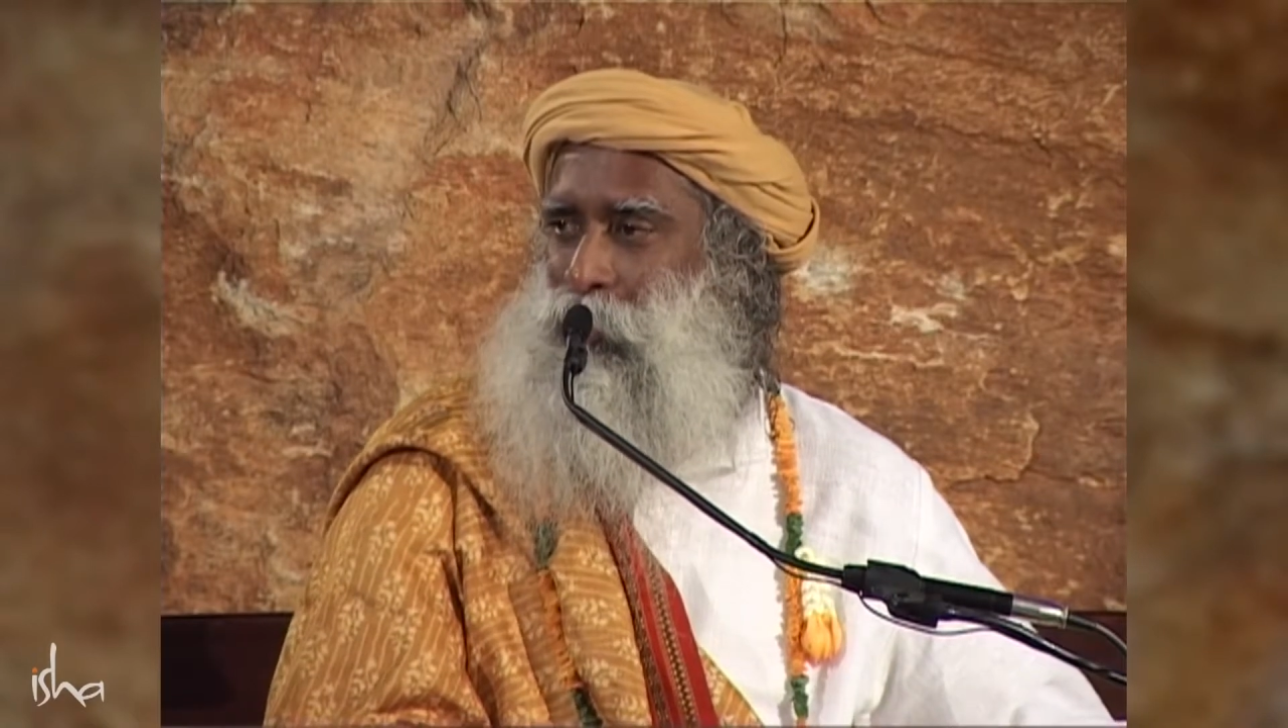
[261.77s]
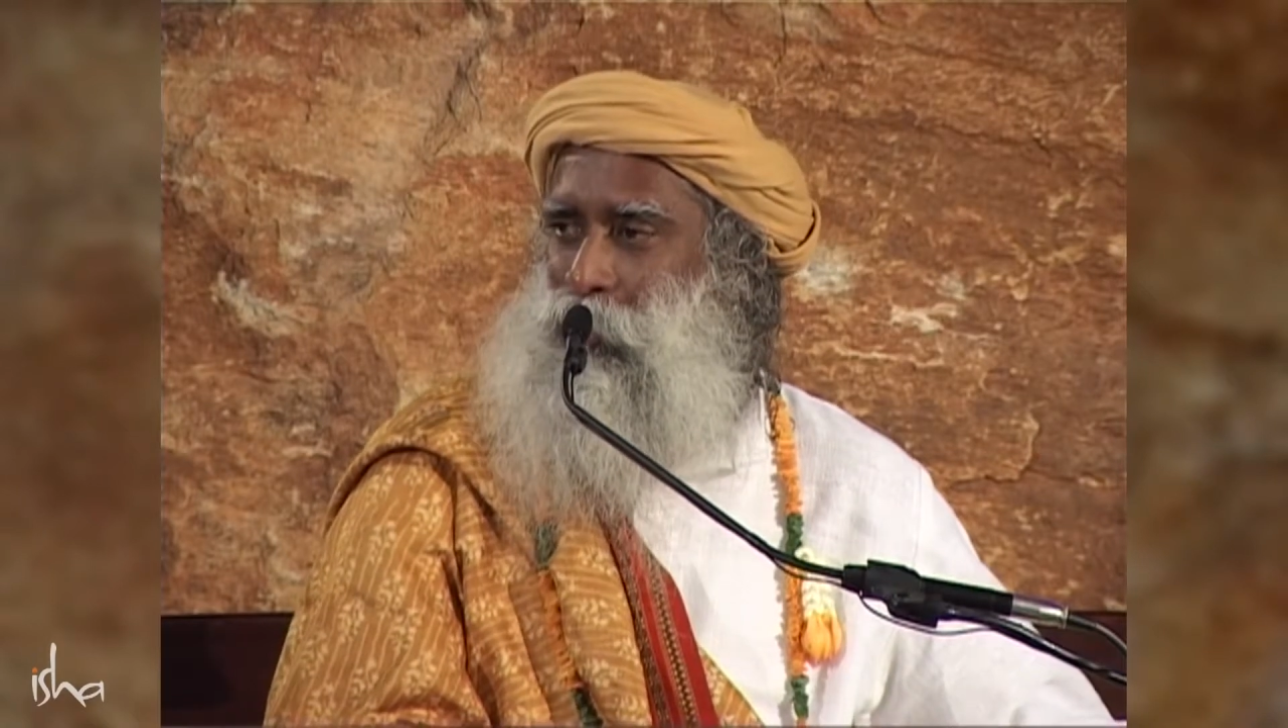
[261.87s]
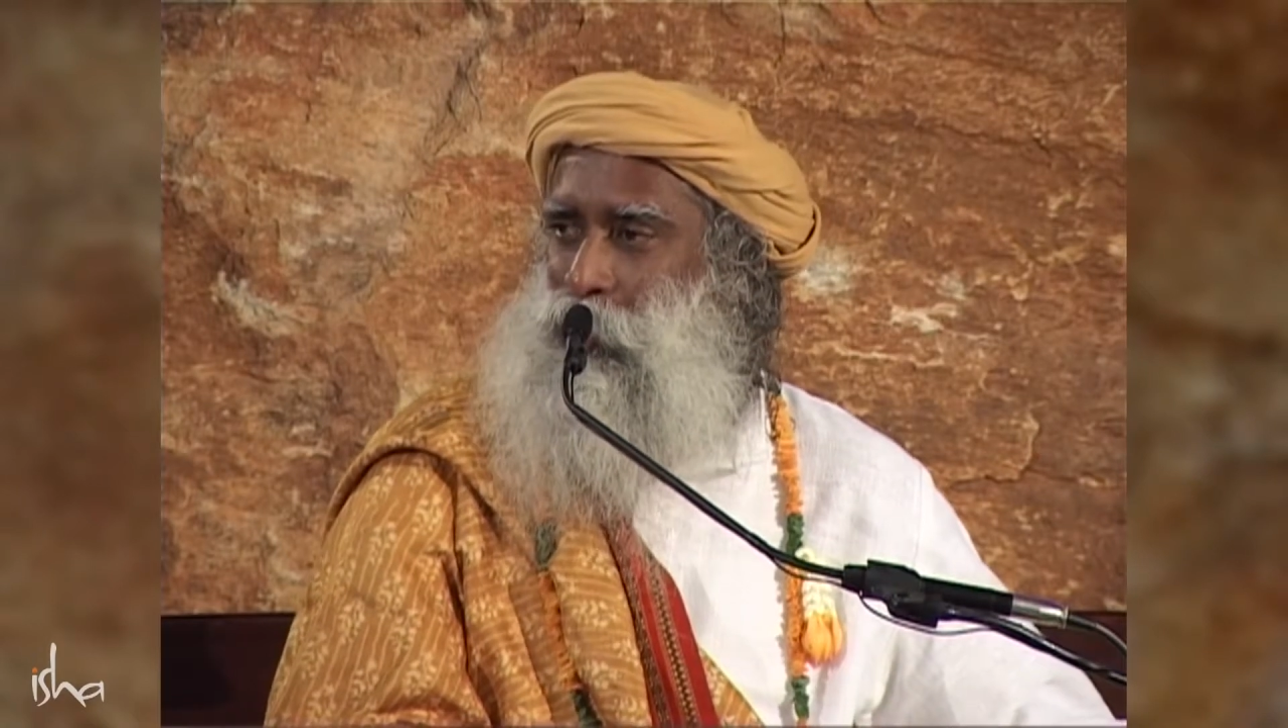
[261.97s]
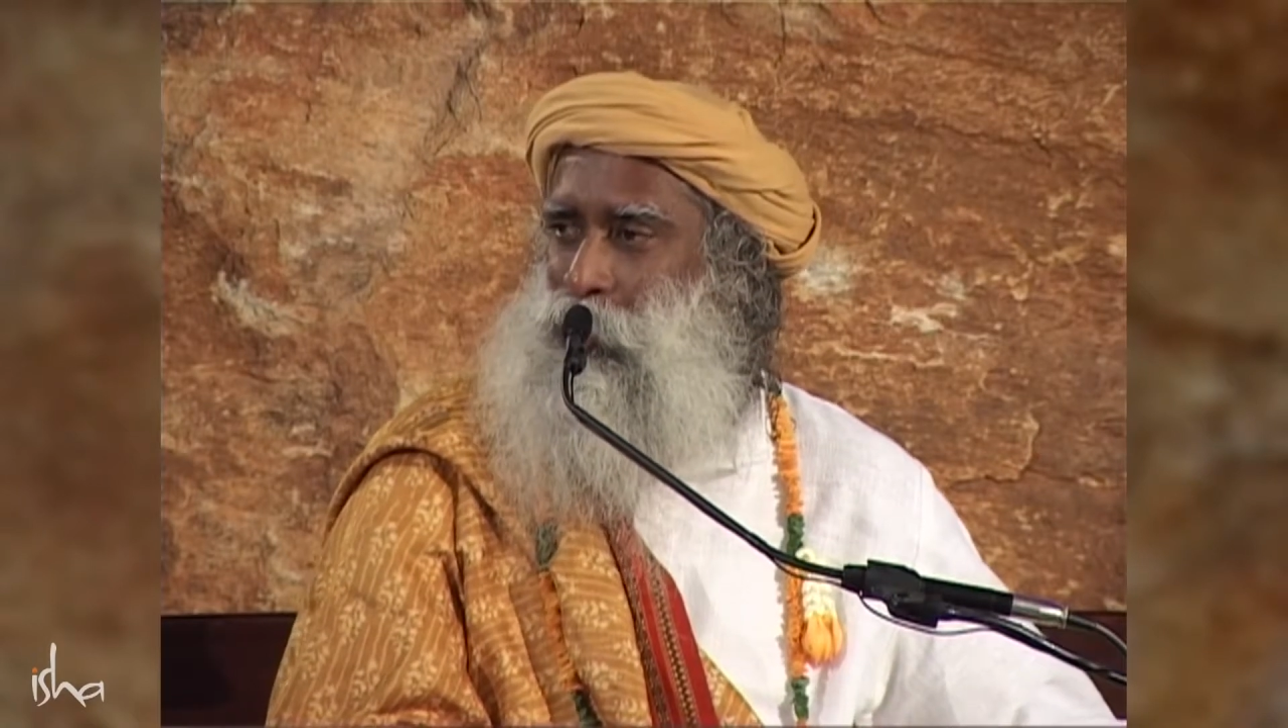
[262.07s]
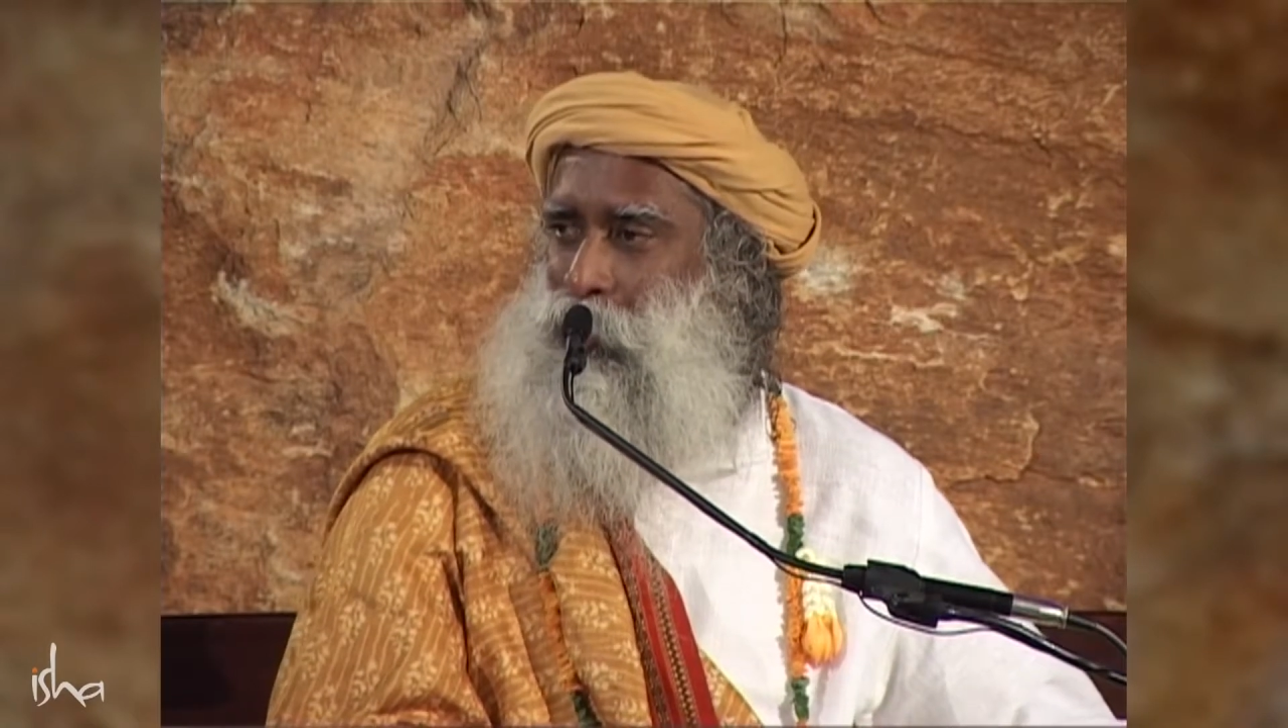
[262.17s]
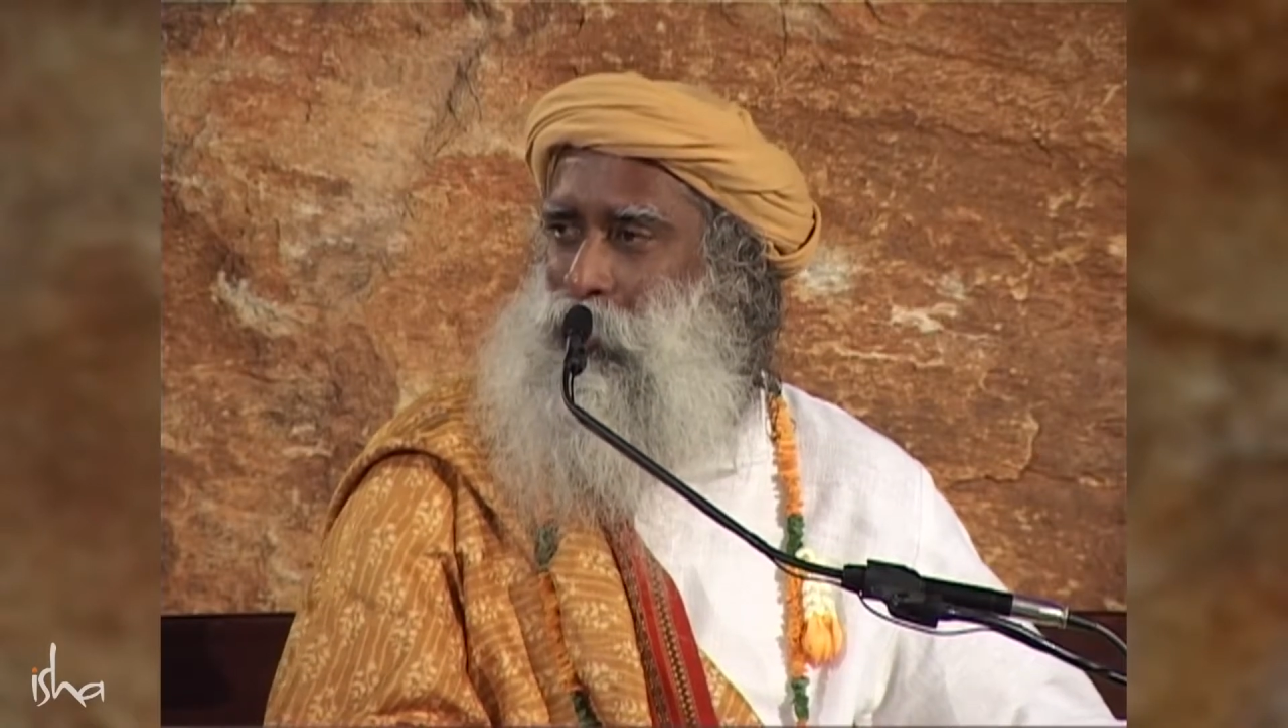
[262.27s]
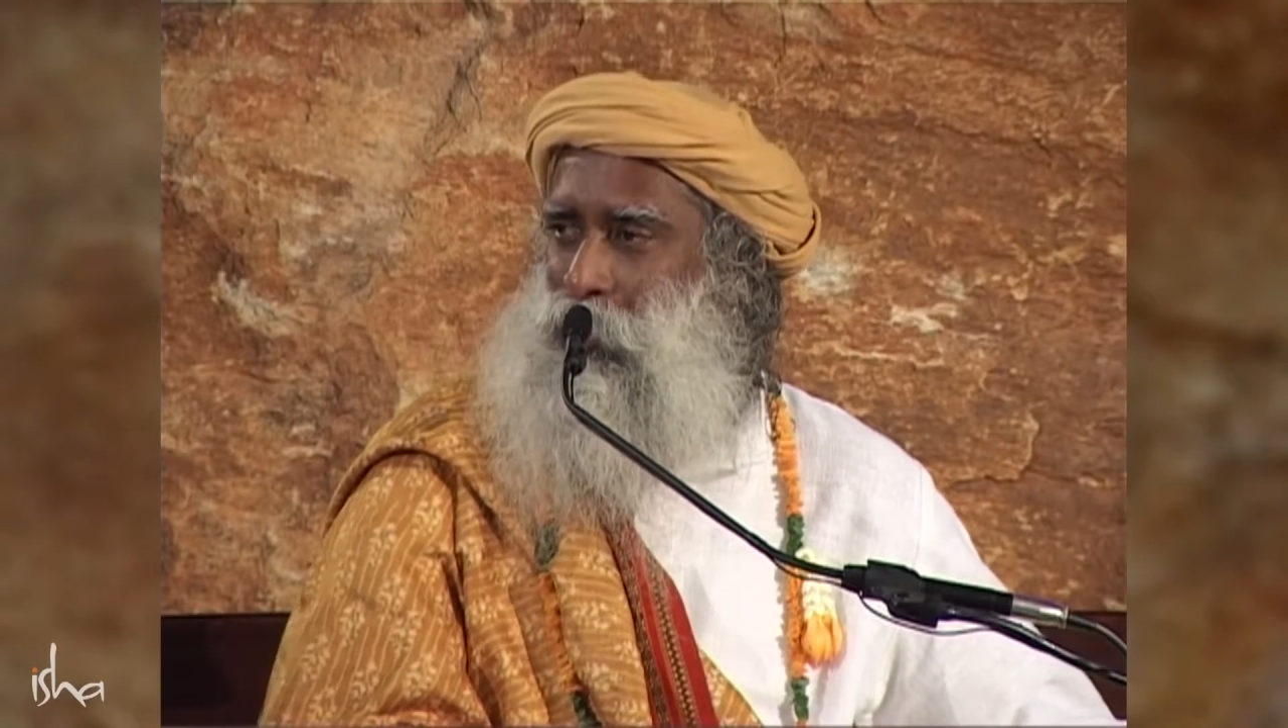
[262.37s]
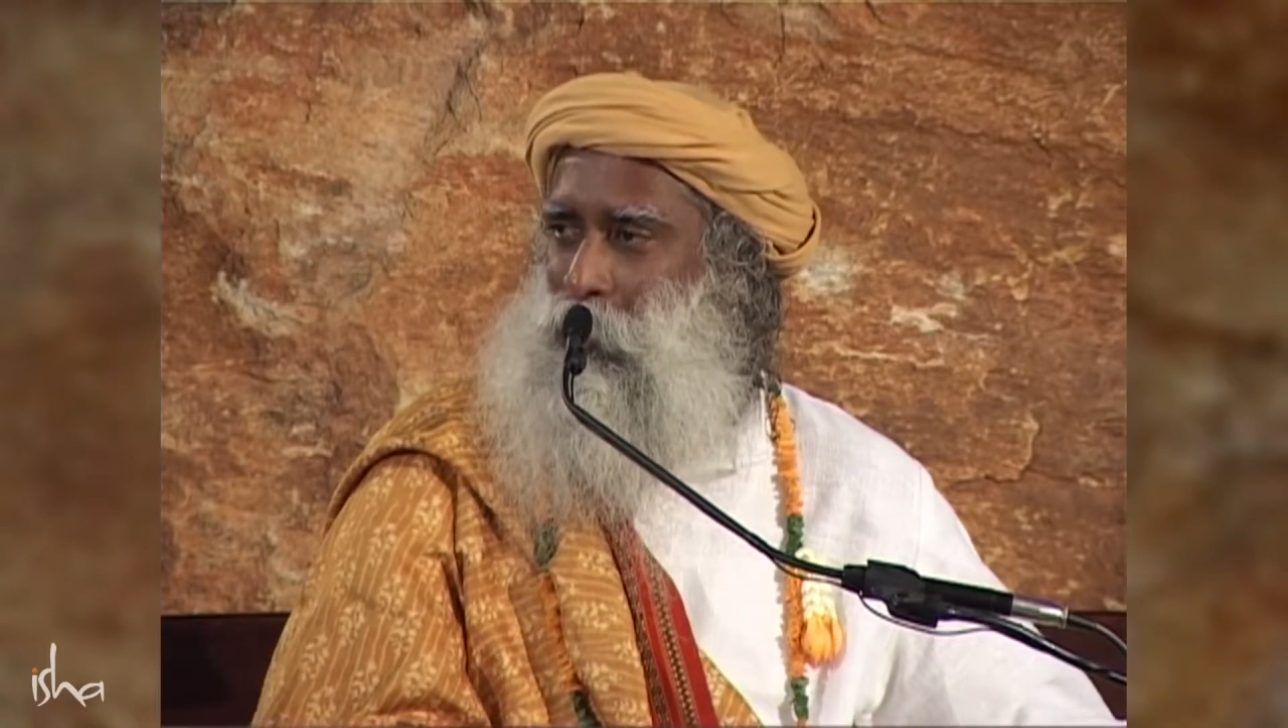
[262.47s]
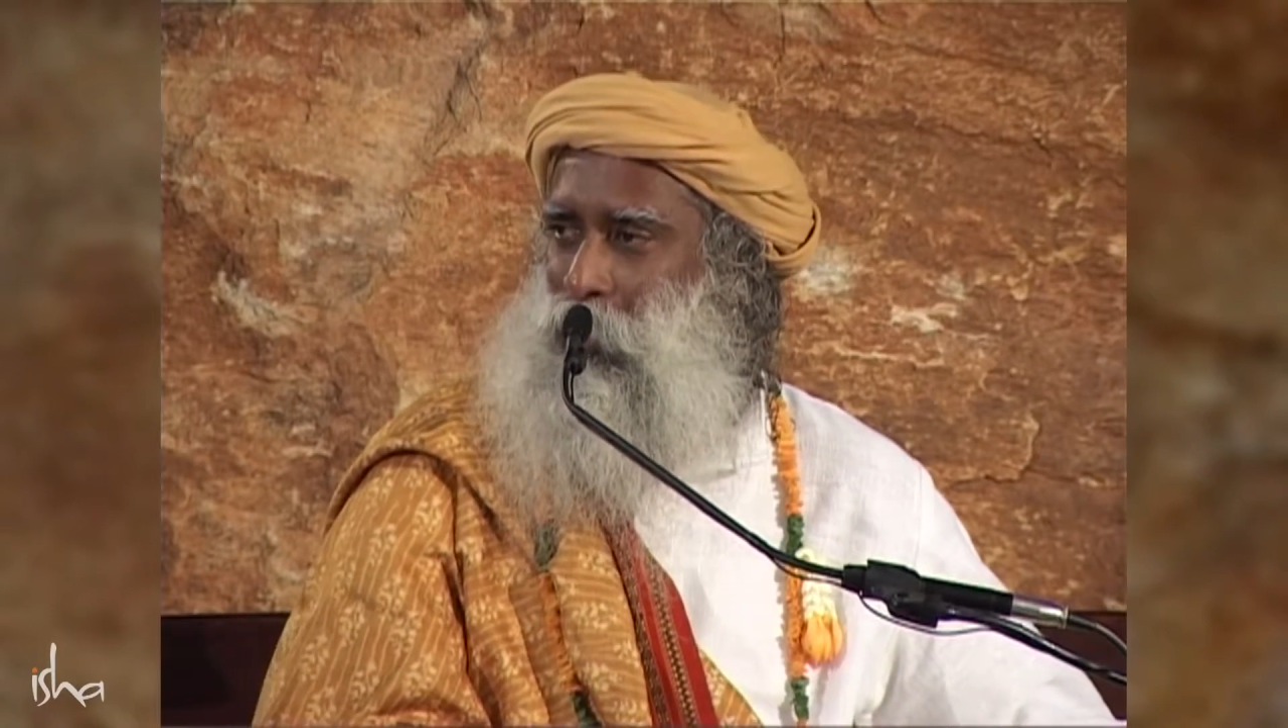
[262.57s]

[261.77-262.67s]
using the